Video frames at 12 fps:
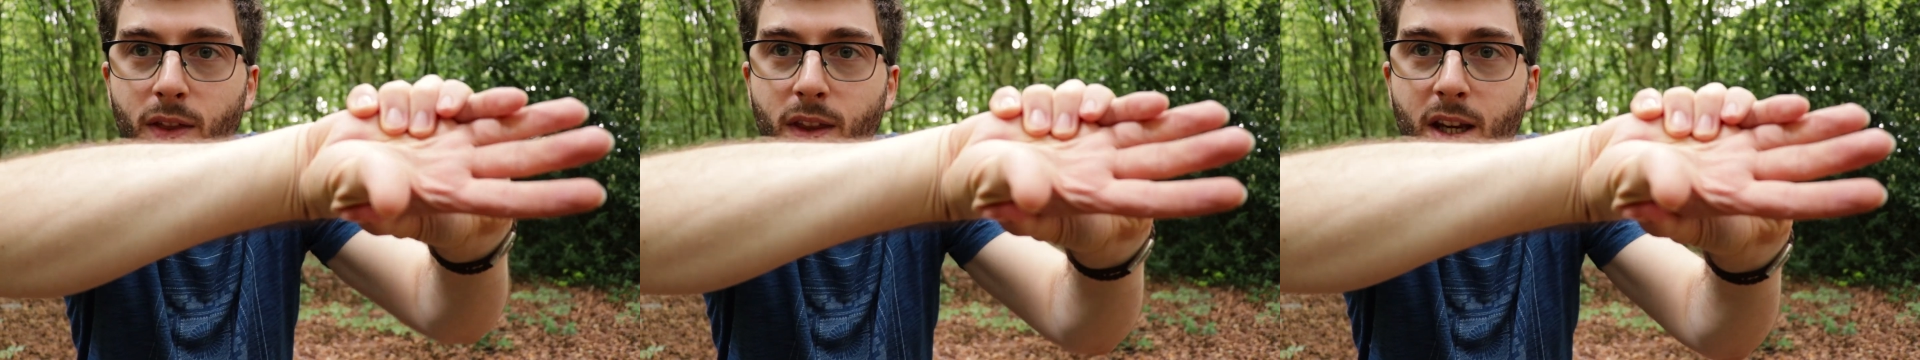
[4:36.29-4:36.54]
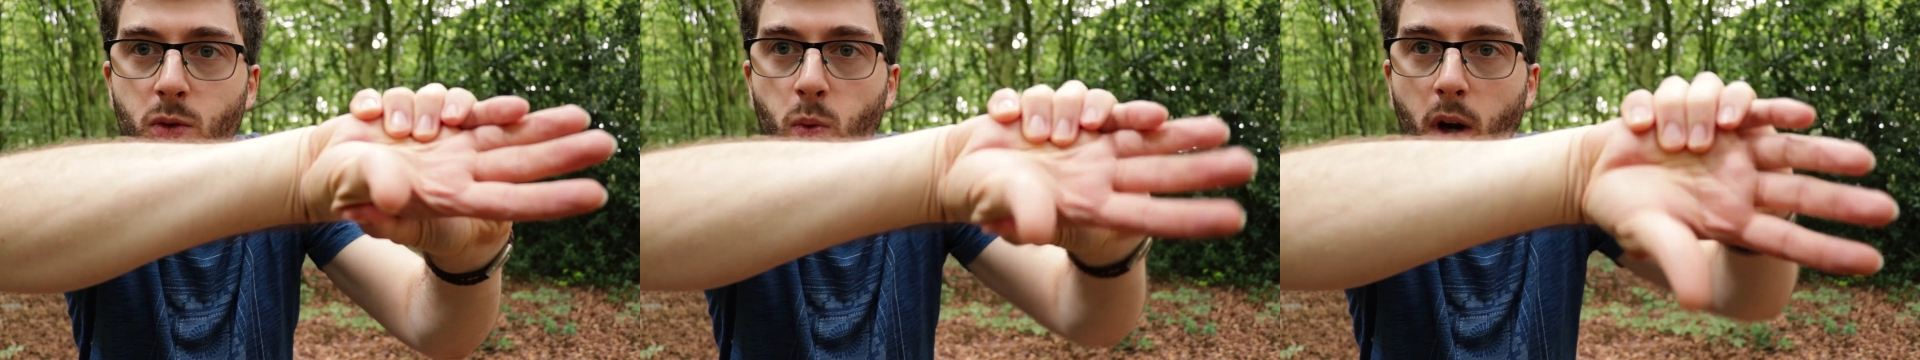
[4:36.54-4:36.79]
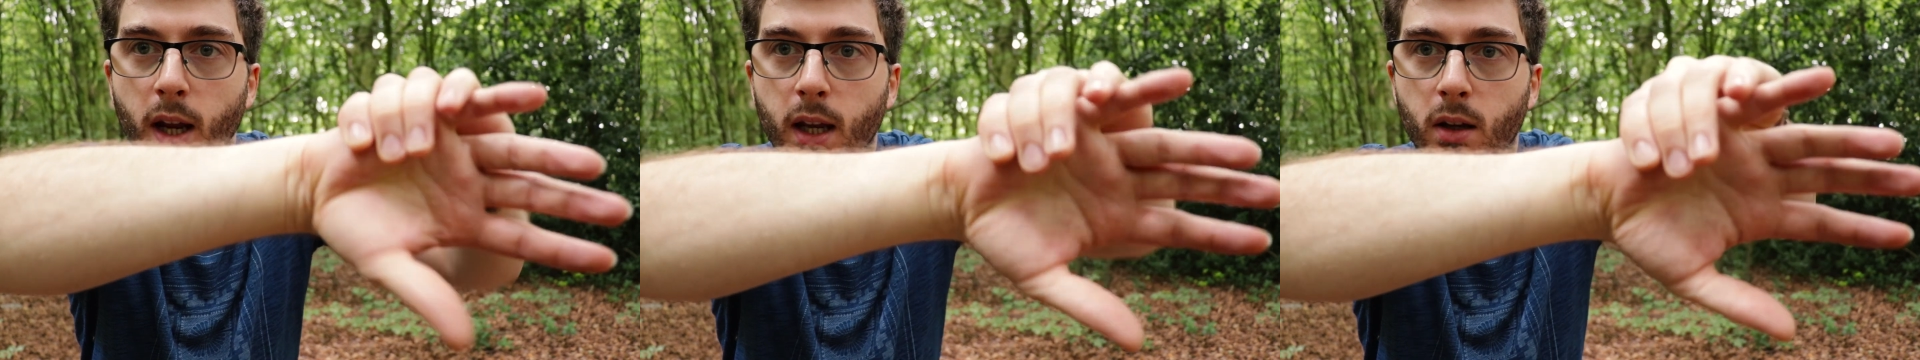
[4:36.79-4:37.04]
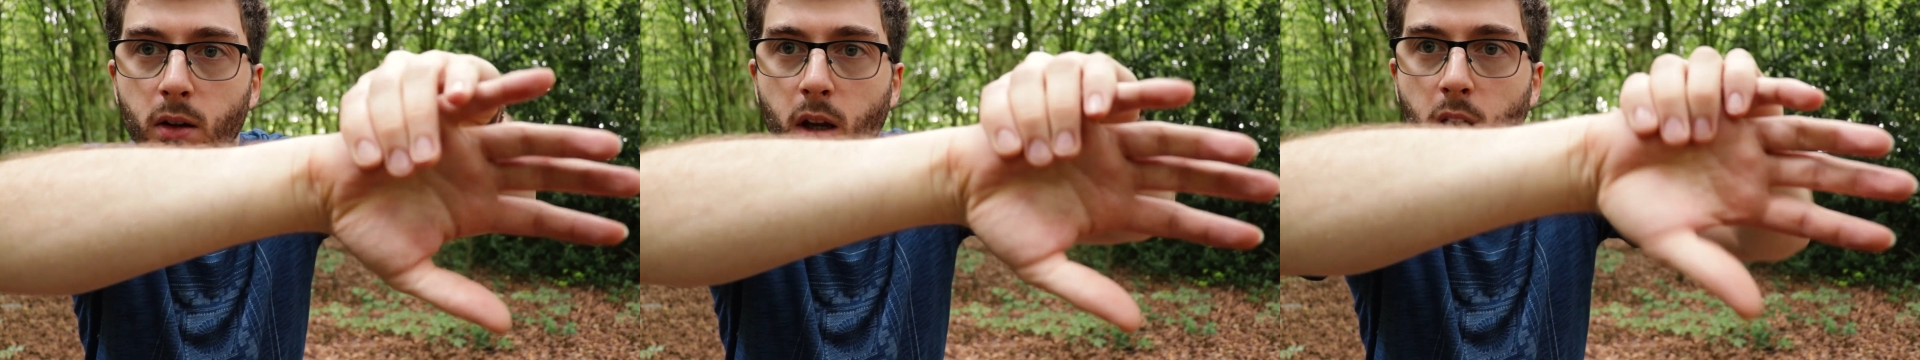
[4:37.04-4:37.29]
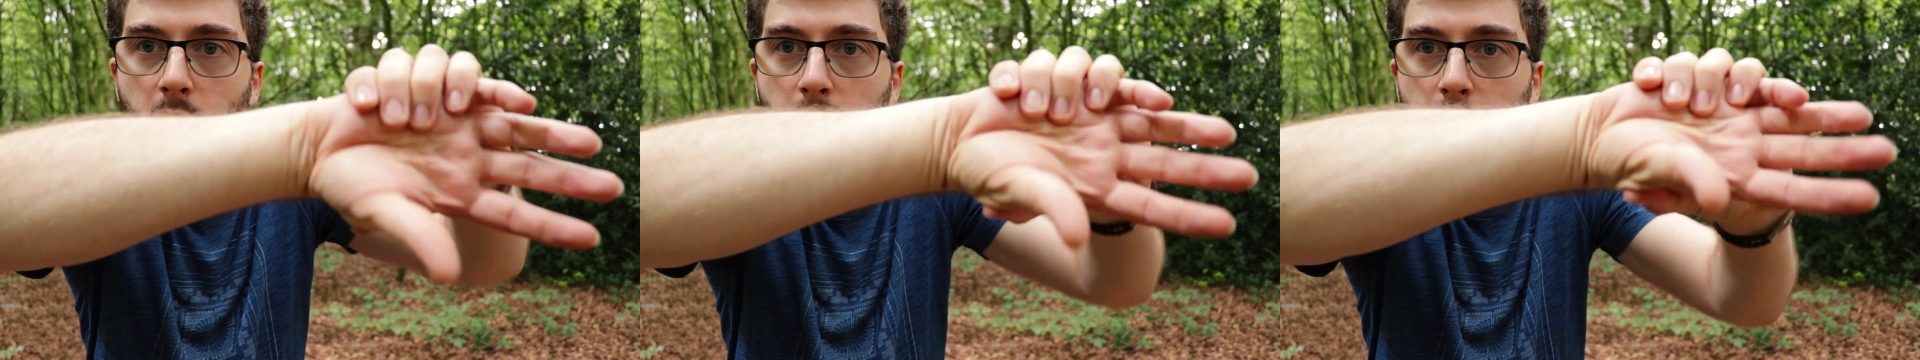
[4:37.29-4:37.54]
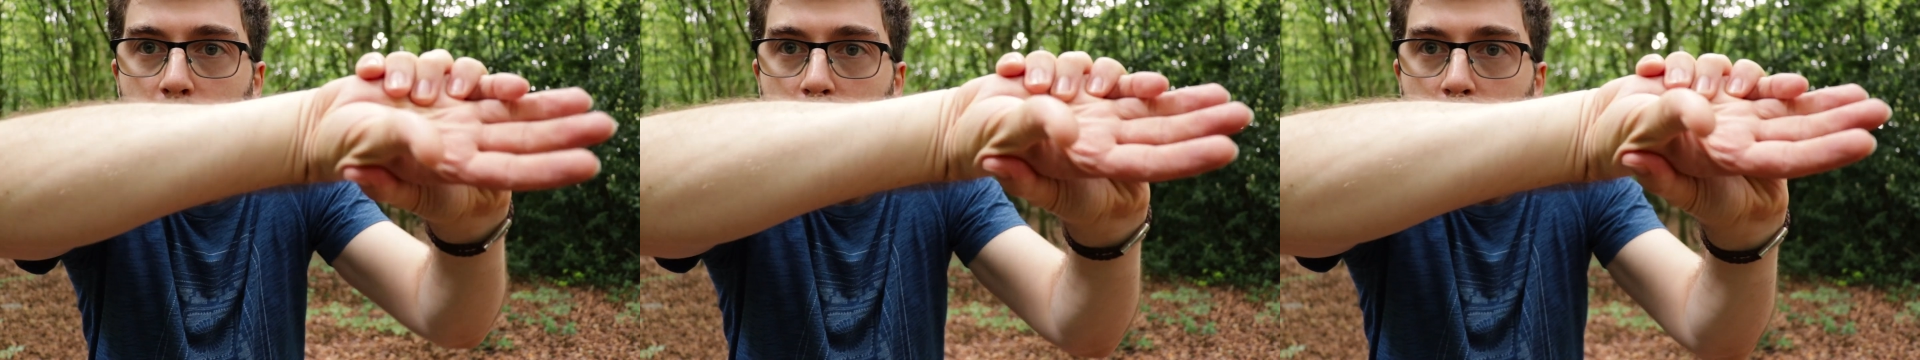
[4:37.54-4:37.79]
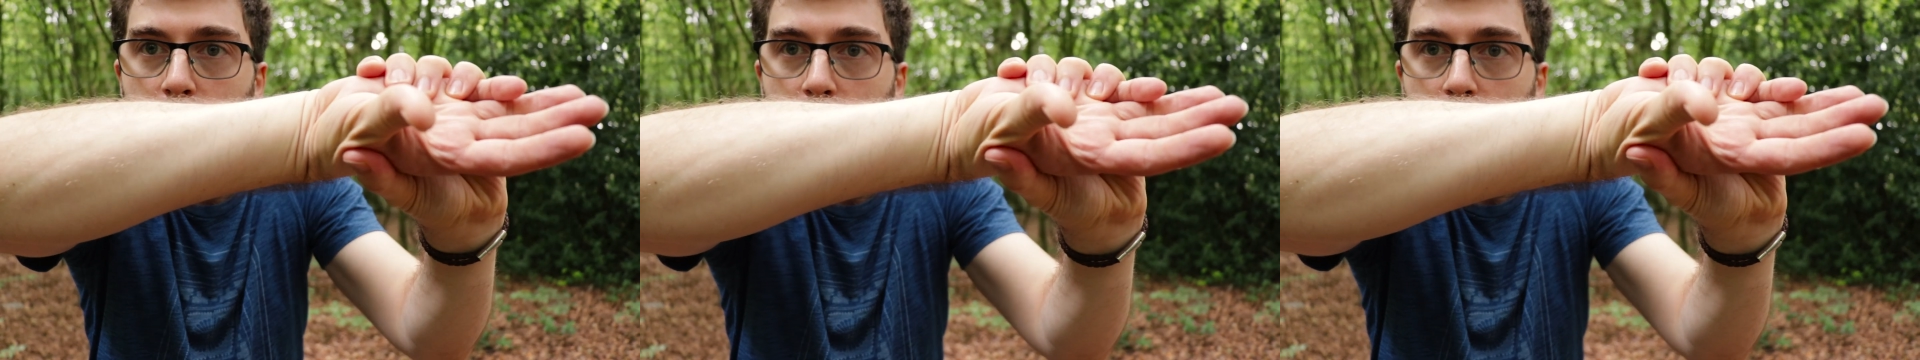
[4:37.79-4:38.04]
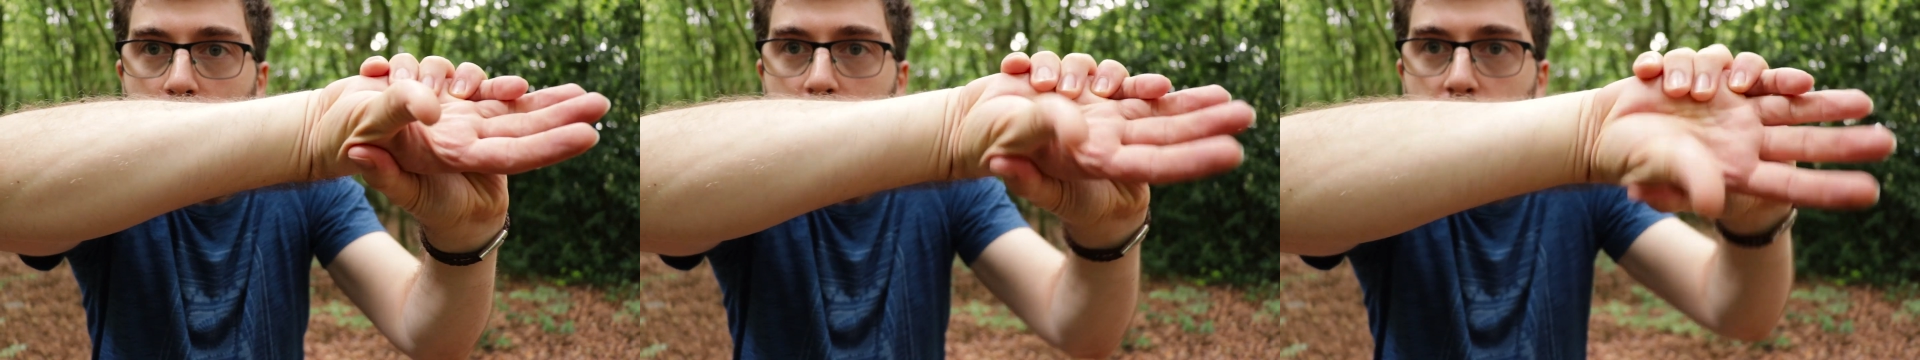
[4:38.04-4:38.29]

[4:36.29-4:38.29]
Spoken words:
this way, okay? It